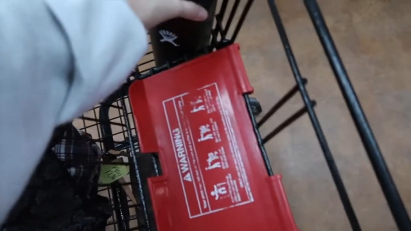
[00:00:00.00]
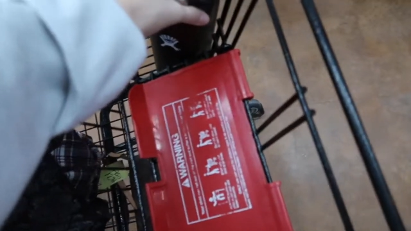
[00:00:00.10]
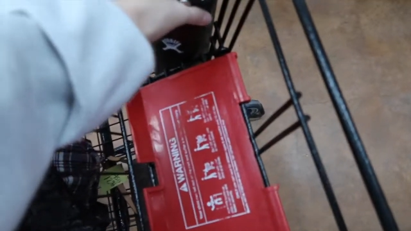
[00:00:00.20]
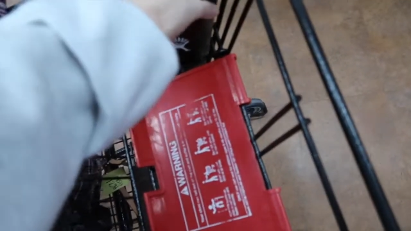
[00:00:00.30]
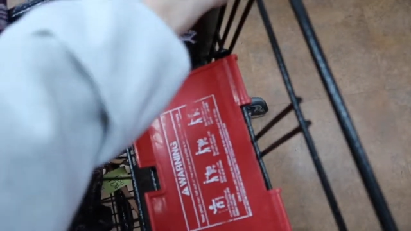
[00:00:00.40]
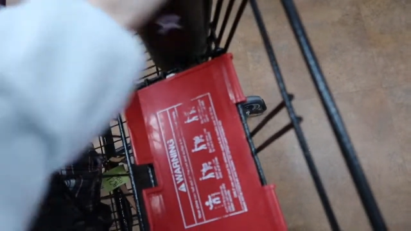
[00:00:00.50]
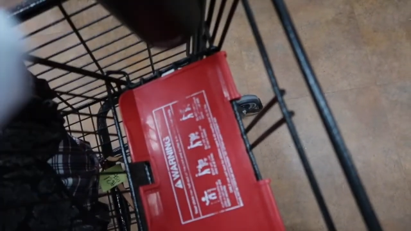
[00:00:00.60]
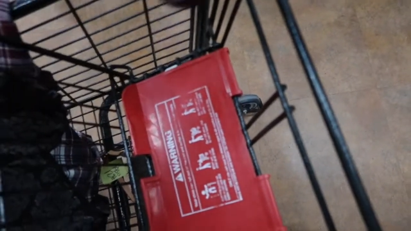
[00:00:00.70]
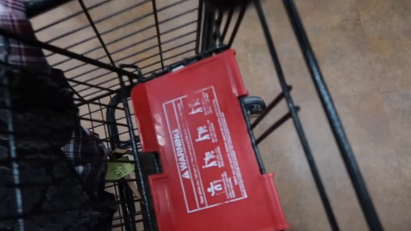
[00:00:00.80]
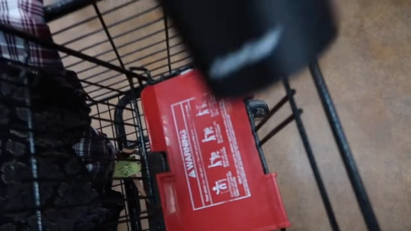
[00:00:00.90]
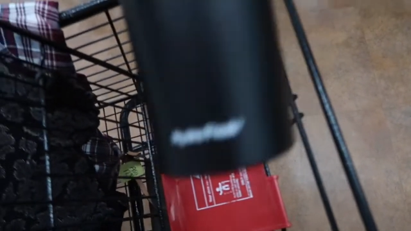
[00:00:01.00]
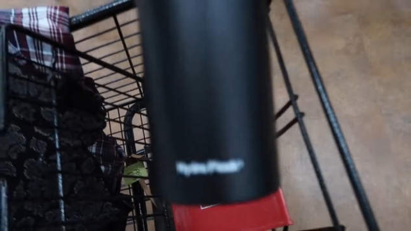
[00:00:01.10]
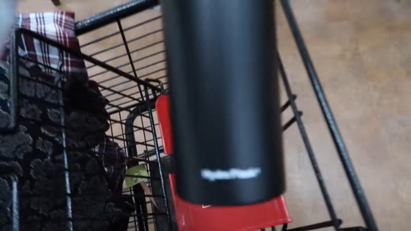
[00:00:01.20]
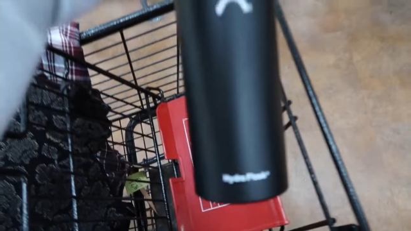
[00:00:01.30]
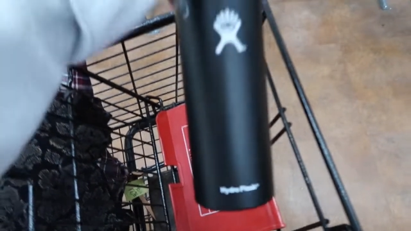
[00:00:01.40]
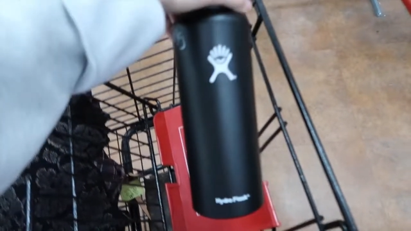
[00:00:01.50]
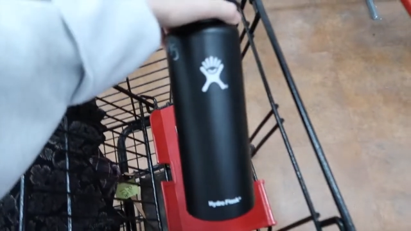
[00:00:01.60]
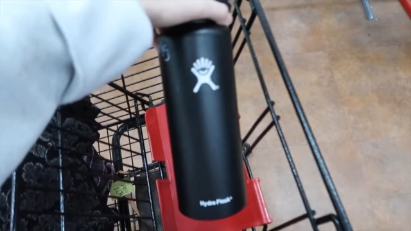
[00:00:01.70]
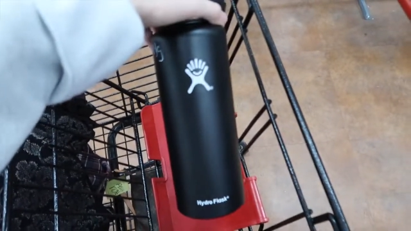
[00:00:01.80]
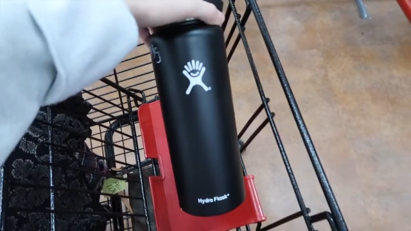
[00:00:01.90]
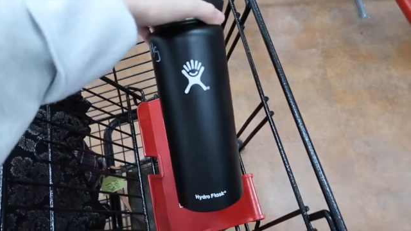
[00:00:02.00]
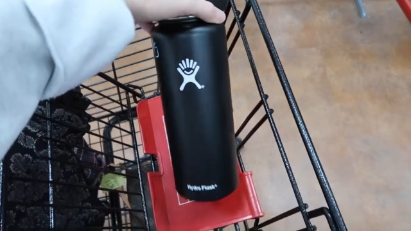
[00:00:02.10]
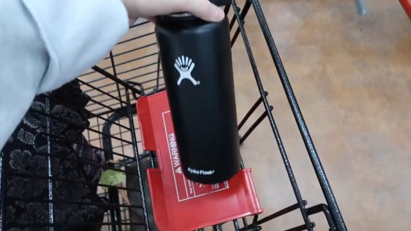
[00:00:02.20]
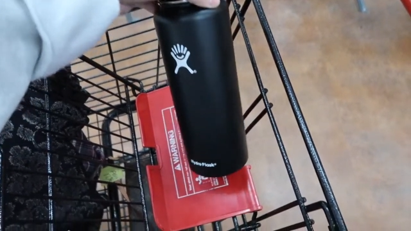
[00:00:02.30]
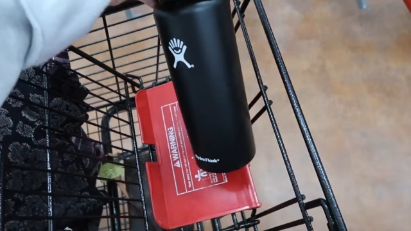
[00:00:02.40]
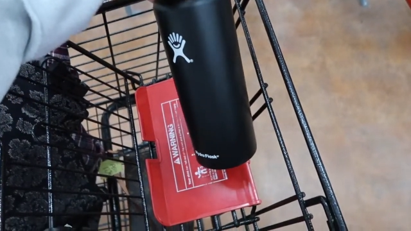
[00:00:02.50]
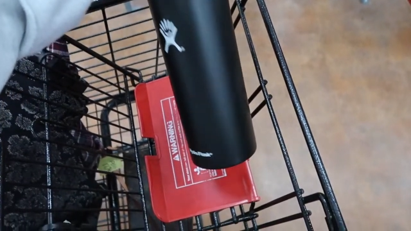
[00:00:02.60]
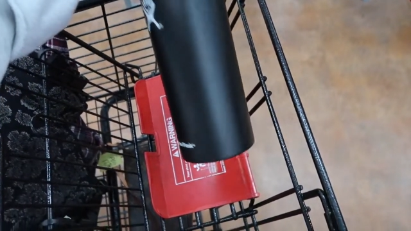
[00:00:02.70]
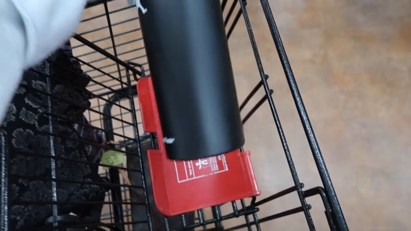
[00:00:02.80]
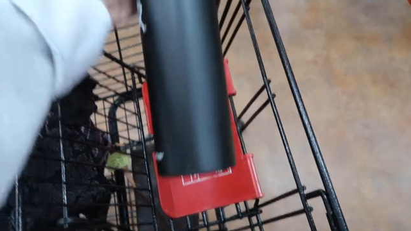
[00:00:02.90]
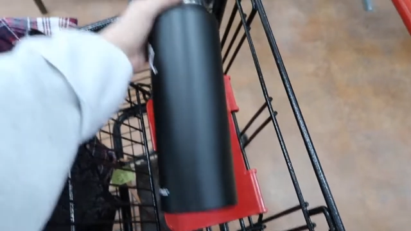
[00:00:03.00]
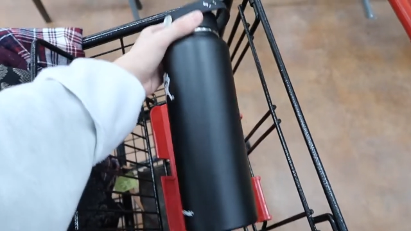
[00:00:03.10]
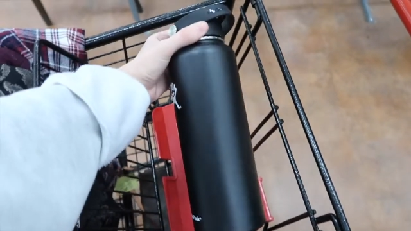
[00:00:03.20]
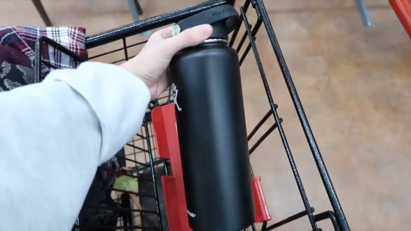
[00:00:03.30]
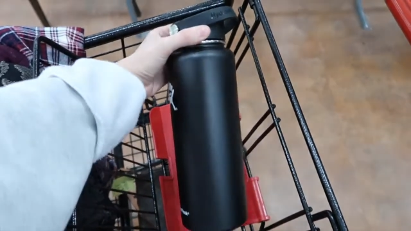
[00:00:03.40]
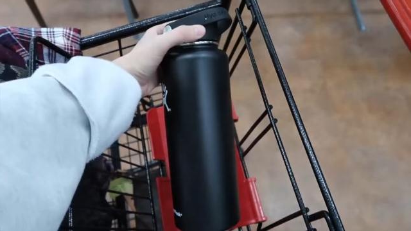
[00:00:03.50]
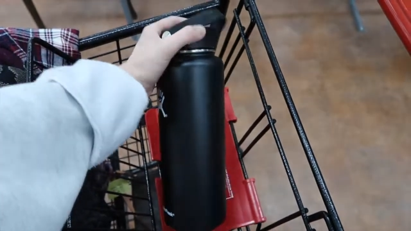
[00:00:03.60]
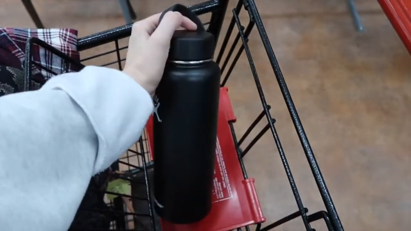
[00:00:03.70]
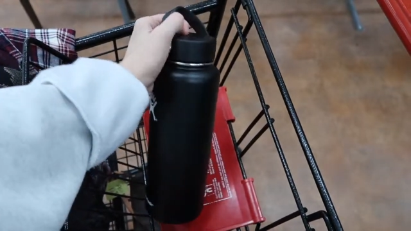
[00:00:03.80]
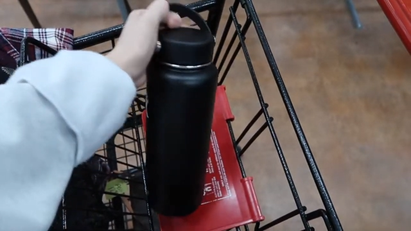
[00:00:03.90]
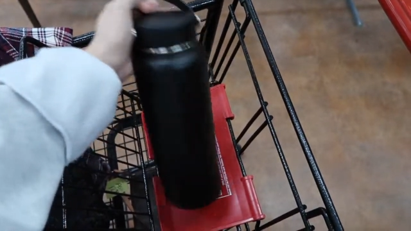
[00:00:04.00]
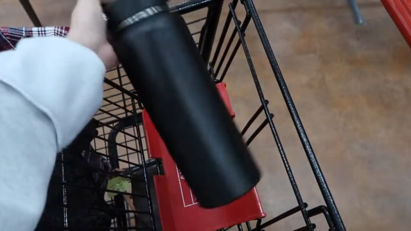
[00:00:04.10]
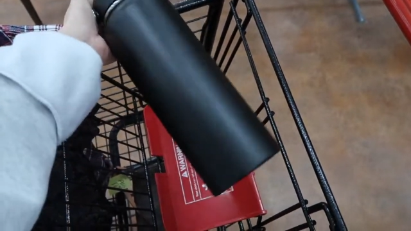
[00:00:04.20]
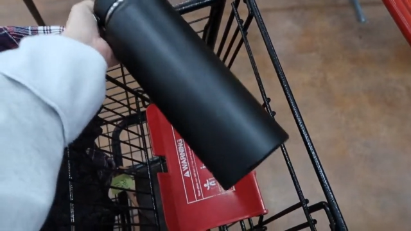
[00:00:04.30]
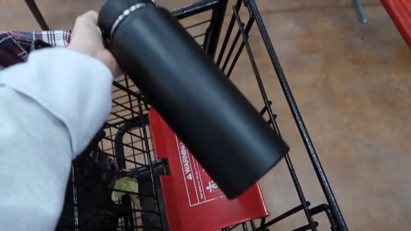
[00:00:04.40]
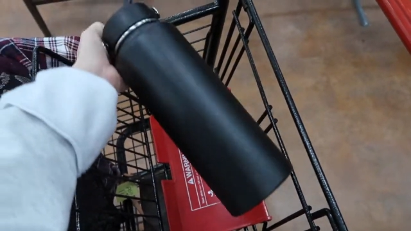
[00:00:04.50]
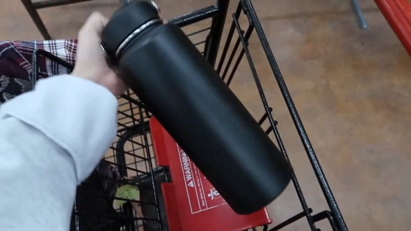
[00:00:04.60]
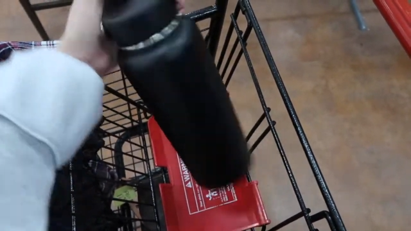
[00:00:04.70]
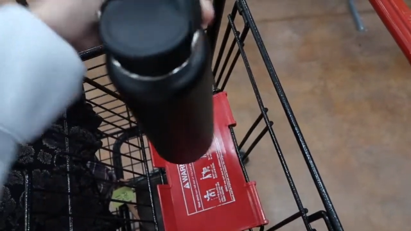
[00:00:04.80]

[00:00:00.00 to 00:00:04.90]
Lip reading: (no speaker visible)